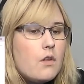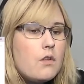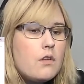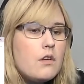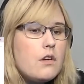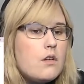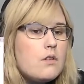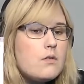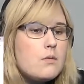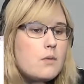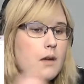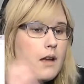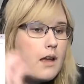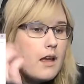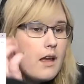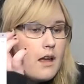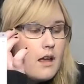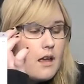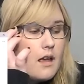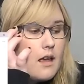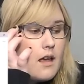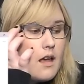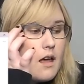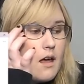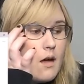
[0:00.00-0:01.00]
knows
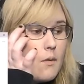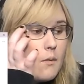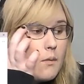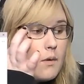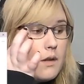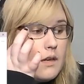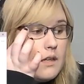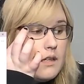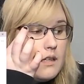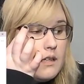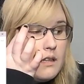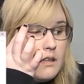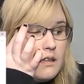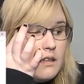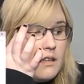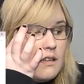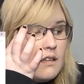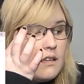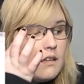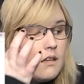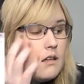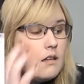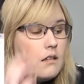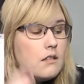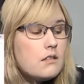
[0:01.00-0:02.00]
what Whitney
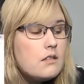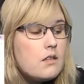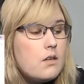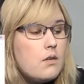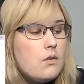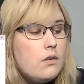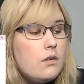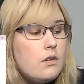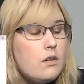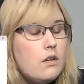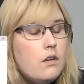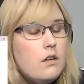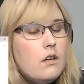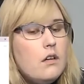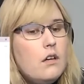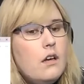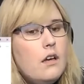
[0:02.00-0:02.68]
told her,